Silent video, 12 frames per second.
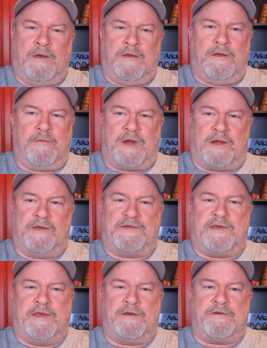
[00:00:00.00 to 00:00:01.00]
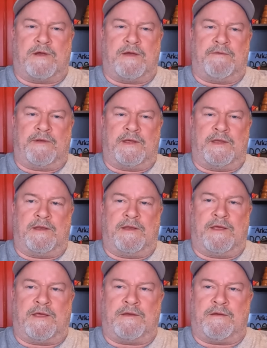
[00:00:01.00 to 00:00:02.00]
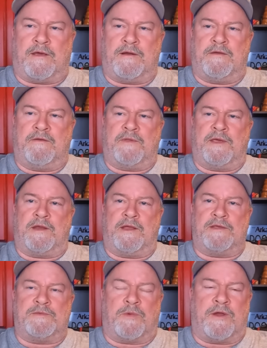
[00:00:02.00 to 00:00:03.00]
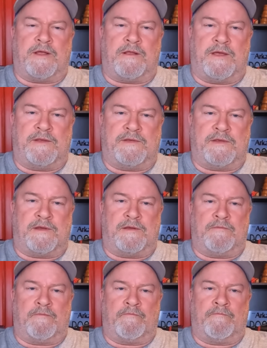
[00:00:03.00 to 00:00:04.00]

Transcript: You can barely see to drive at night in that. I don't even think it has brake lights in it.